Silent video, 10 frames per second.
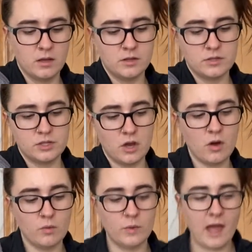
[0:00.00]

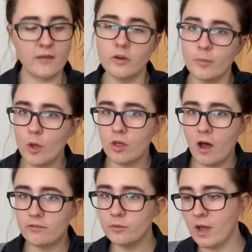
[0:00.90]
So we have our bowl
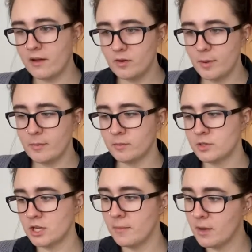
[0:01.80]
covered, we have our paper
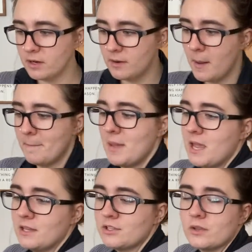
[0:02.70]
mache mud
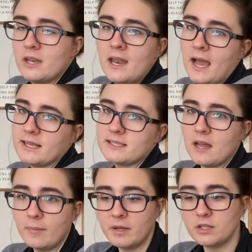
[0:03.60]
made. So the next
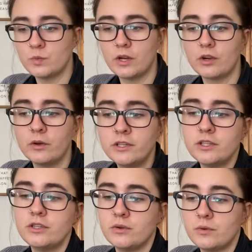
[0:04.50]
step is we are going to
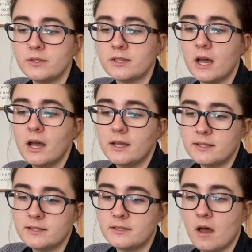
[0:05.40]
use
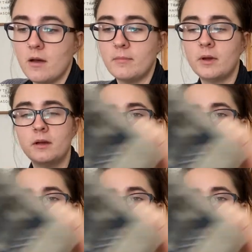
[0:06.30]
some